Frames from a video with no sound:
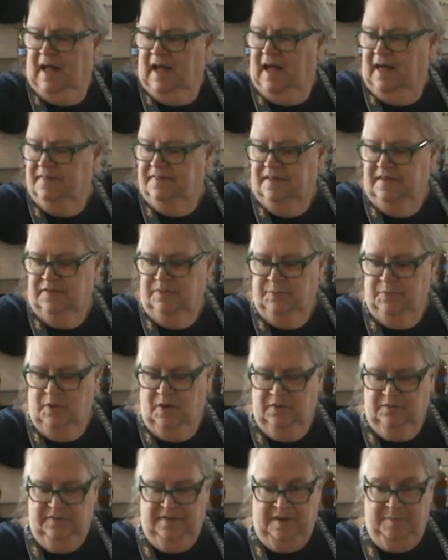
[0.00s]
And these will
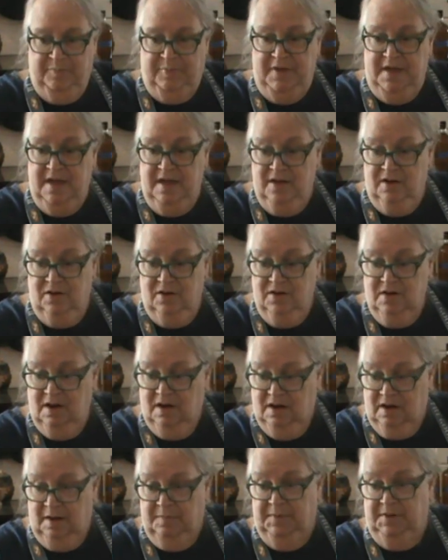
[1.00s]
all say pear.
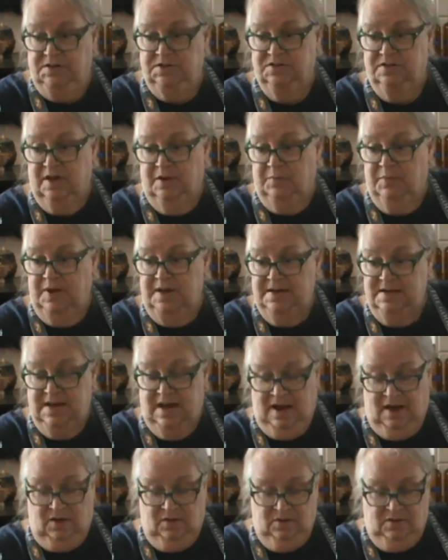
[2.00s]
I do that right
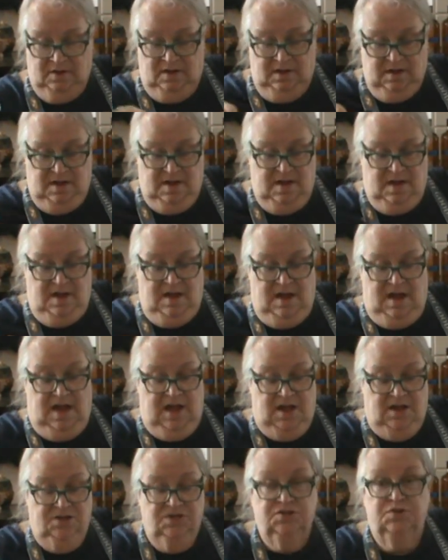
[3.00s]
now.
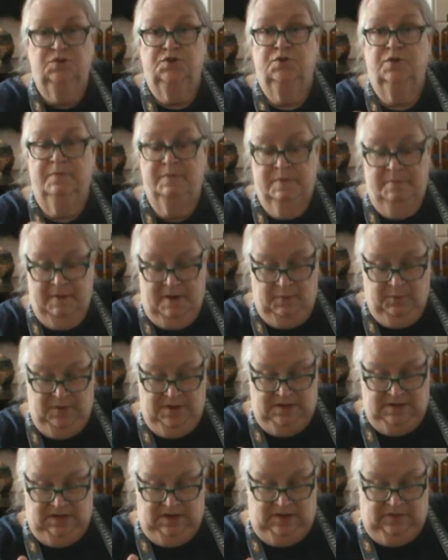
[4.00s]
So you will be my
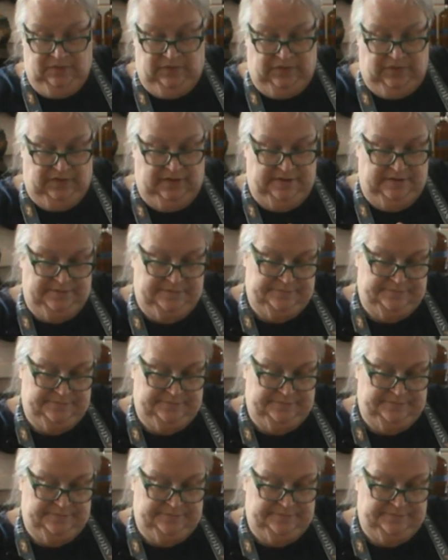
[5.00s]
witness.